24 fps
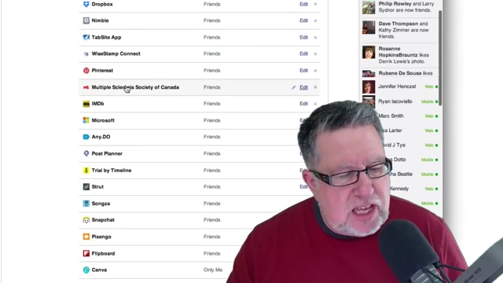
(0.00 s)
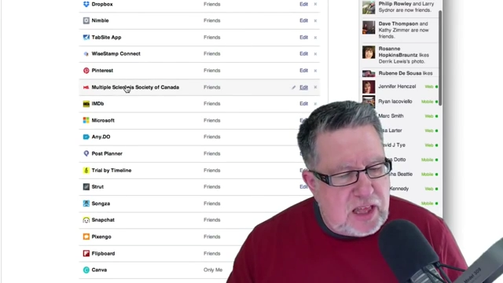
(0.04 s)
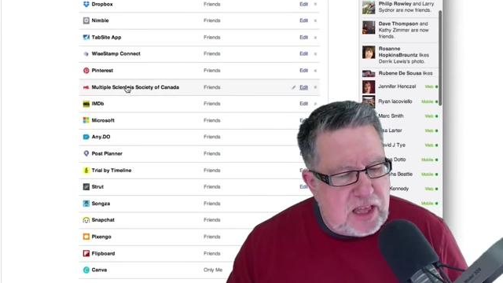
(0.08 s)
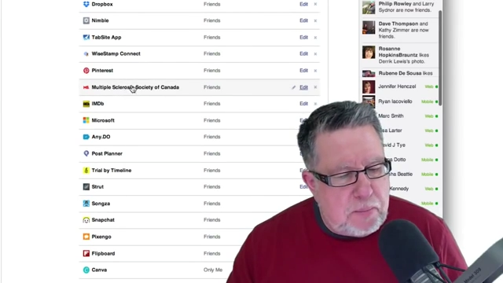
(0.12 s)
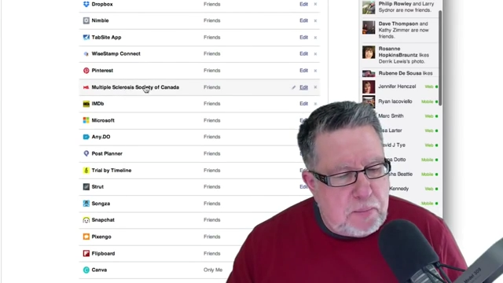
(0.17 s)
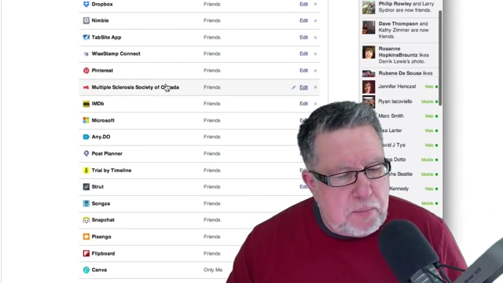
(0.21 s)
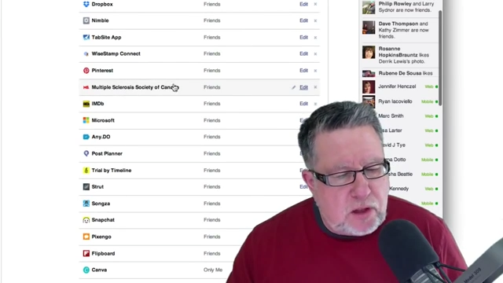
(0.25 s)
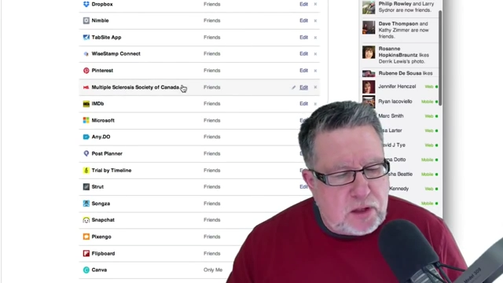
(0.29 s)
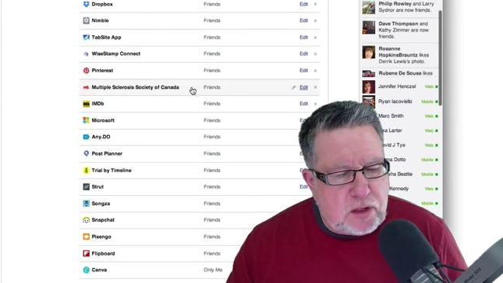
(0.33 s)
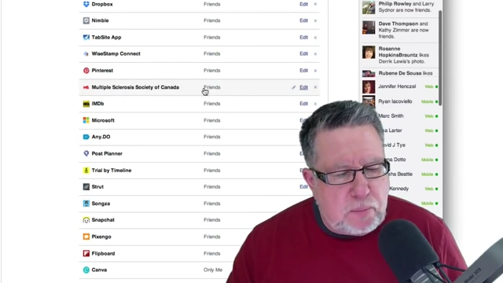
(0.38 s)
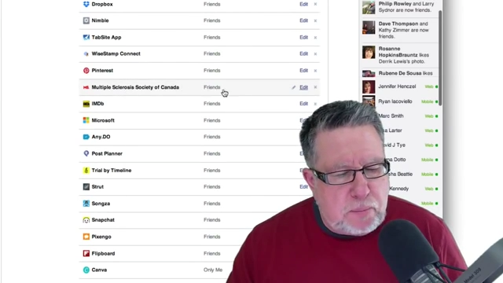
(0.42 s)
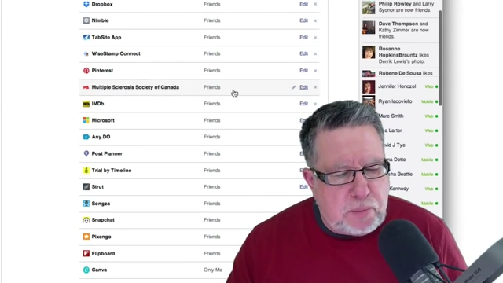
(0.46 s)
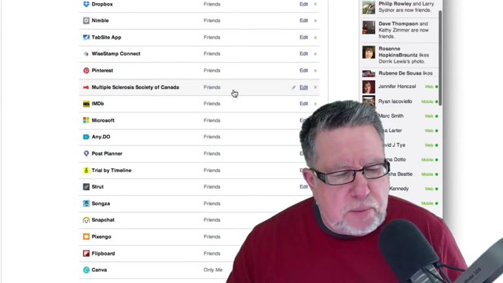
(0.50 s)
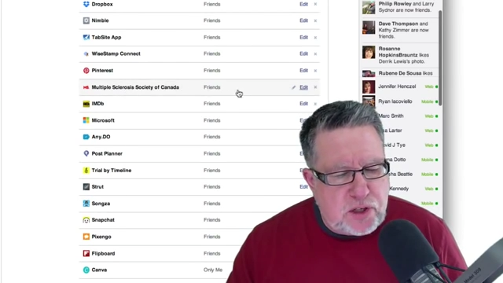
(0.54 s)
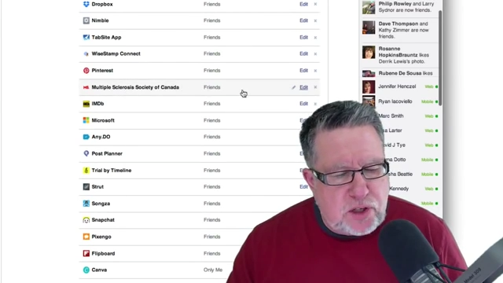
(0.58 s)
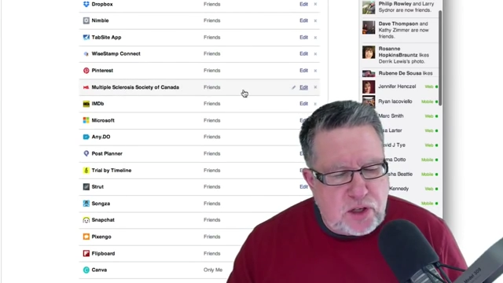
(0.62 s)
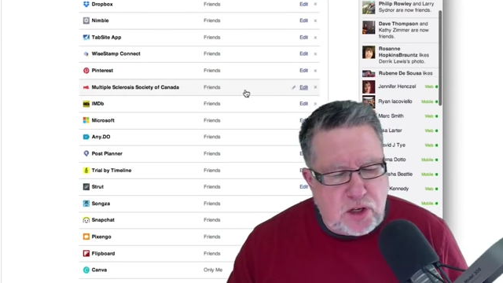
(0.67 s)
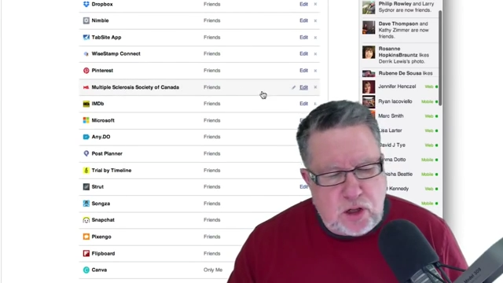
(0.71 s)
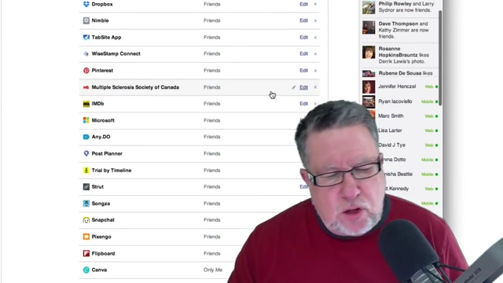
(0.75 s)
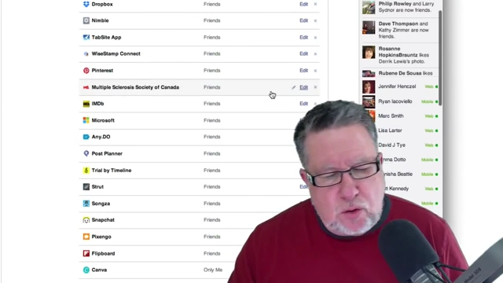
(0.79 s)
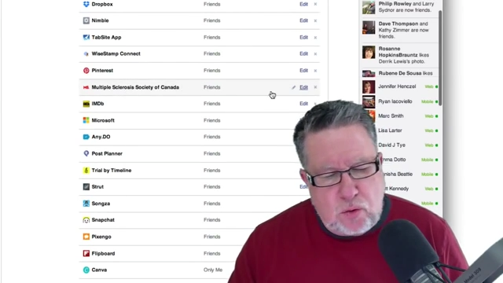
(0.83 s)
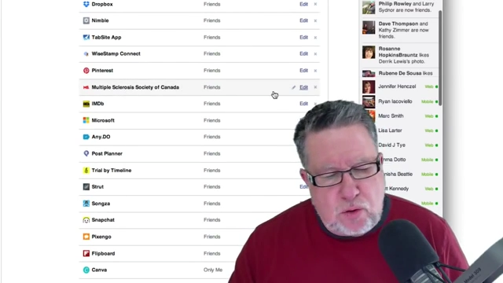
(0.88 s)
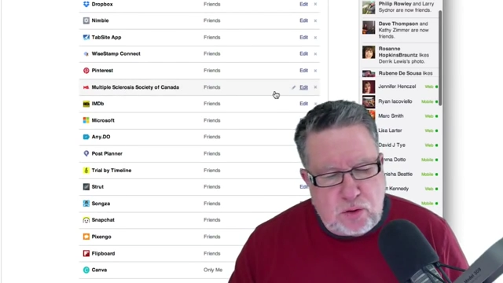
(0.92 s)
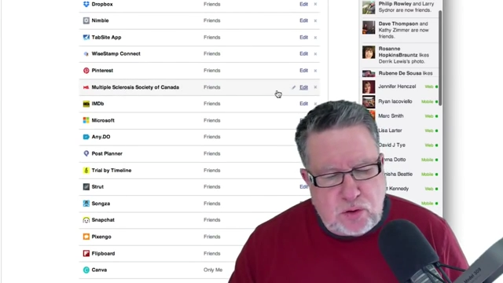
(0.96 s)
the Multiple
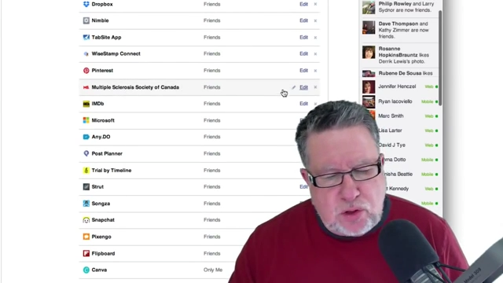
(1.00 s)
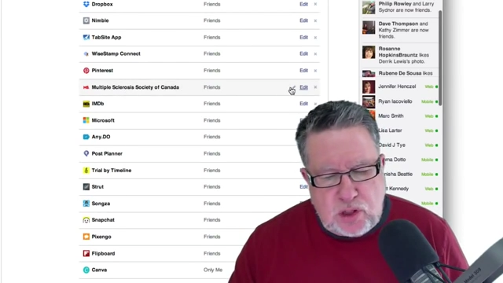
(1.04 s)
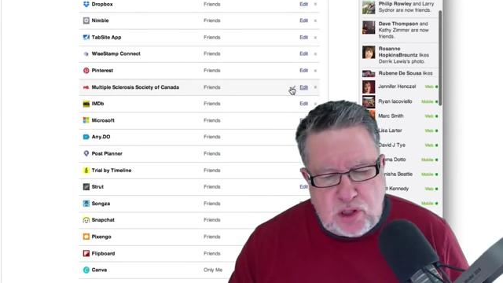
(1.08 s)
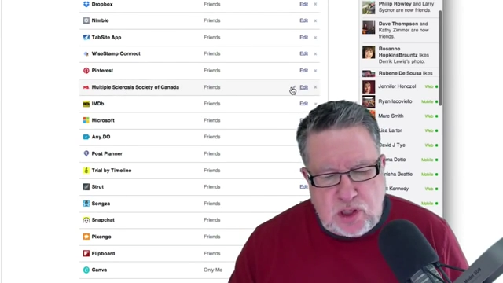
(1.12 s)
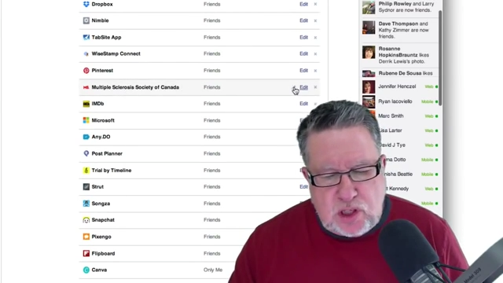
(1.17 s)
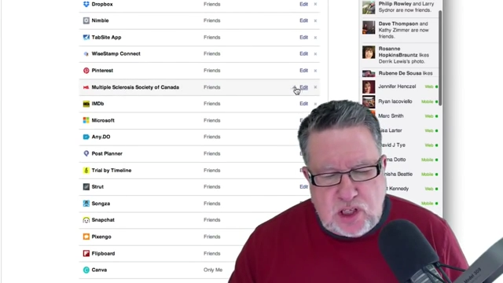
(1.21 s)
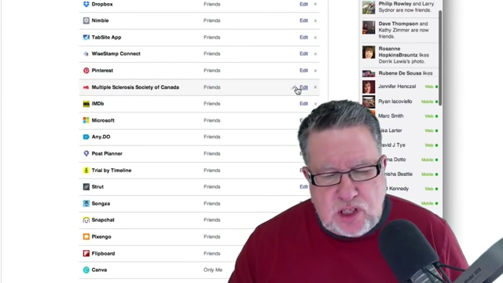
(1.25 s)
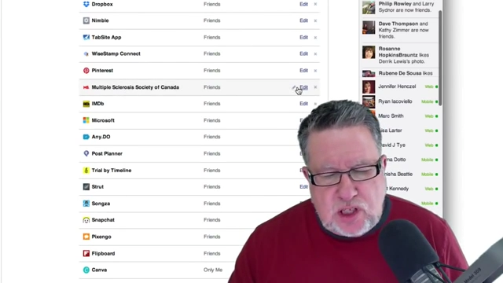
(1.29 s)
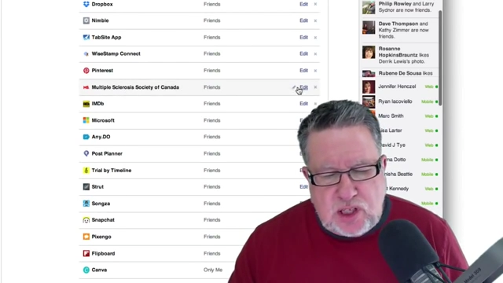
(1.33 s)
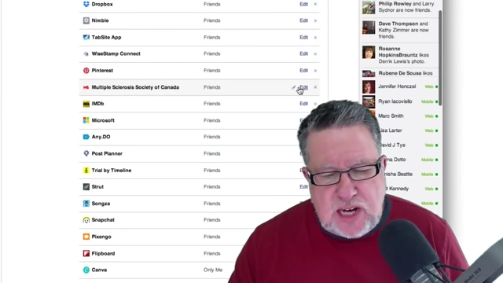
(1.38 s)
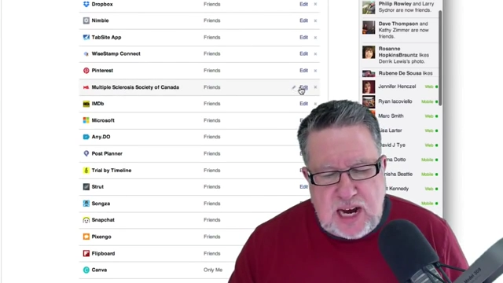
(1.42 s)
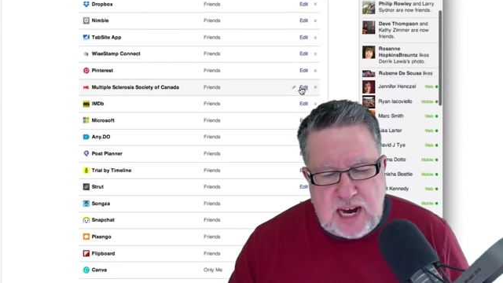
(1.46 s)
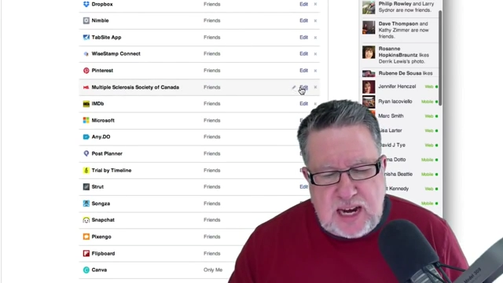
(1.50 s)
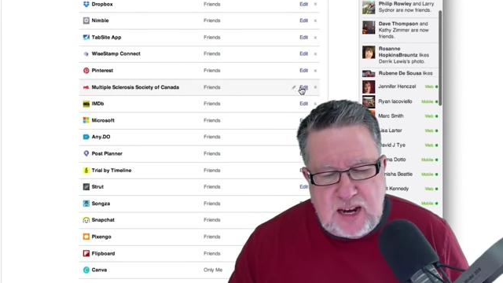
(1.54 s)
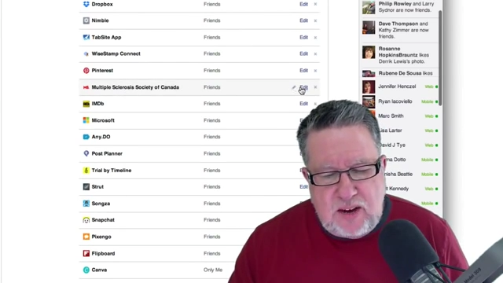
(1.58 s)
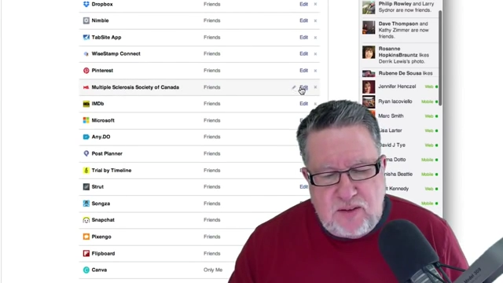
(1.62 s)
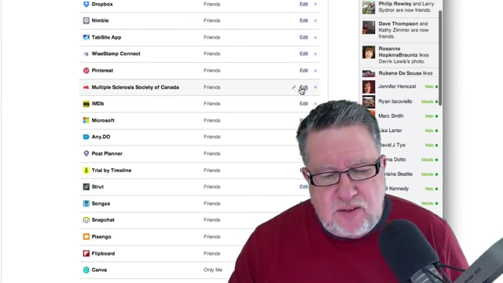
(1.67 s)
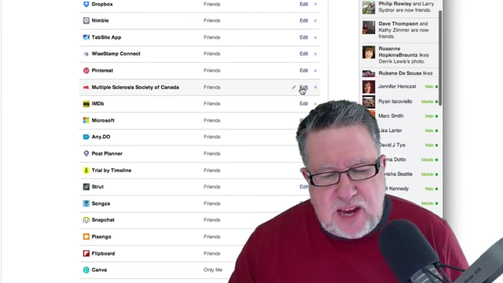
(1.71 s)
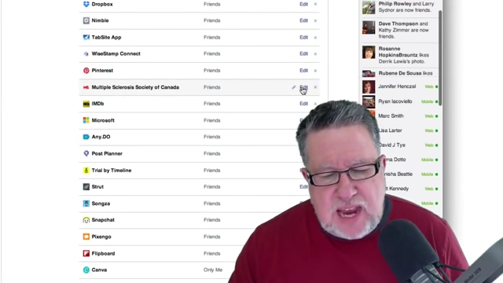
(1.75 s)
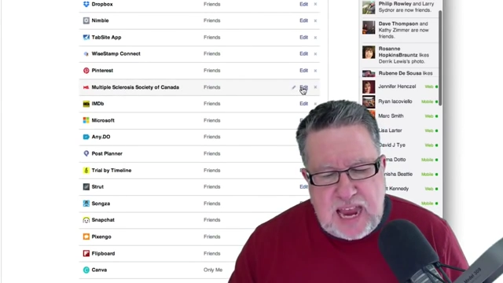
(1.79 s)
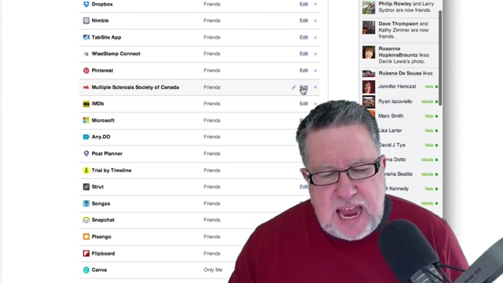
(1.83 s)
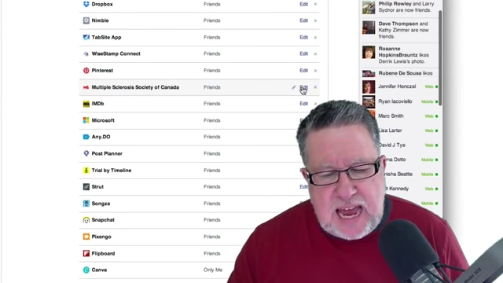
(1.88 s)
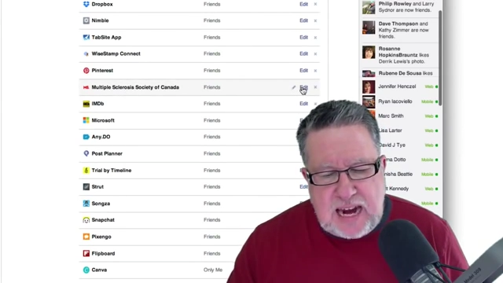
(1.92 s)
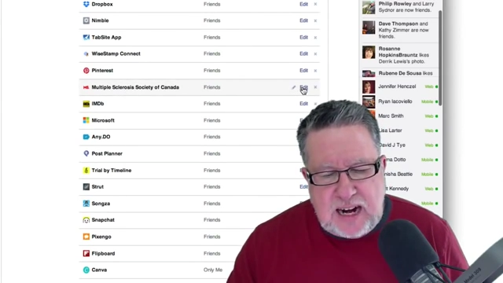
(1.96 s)
Sclerosis Society
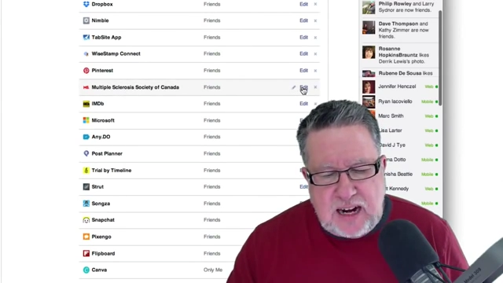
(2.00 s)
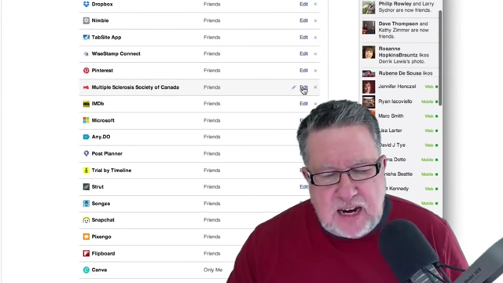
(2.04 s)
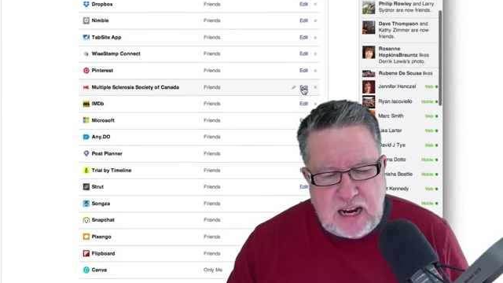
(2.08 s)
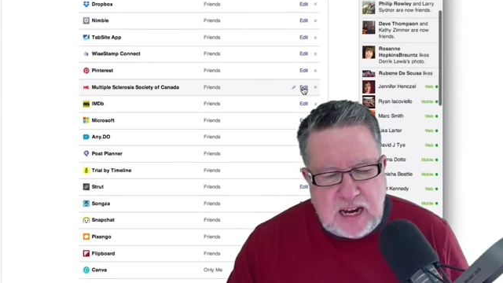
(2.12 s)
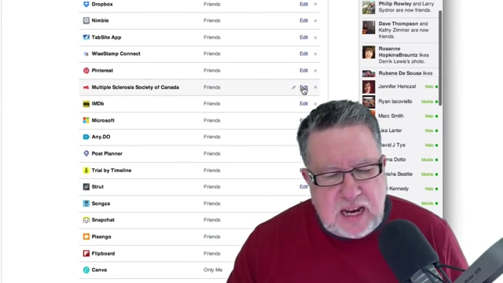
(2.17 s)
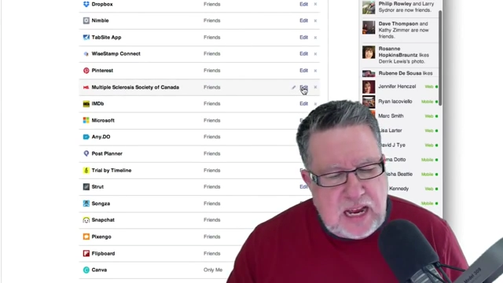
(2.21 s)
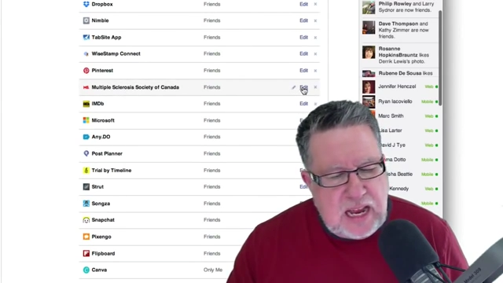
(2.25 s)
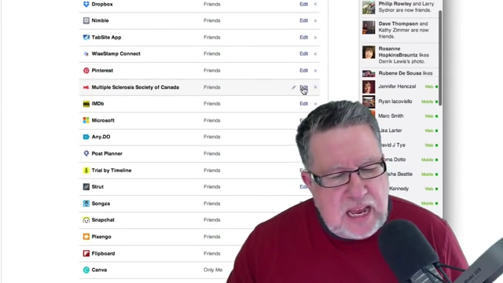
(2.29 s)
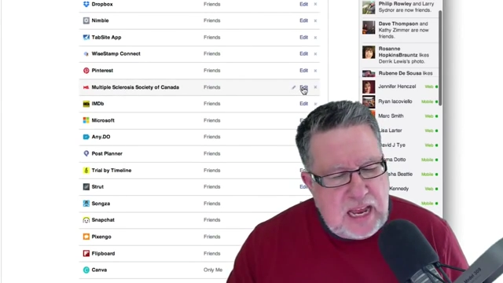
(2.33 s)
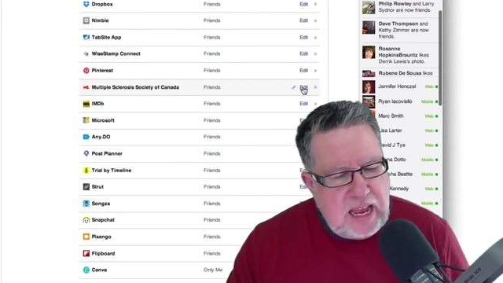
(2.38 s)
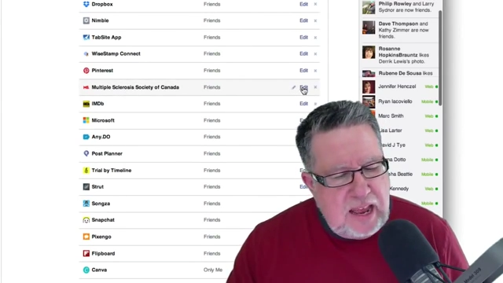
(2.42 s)
of Canada,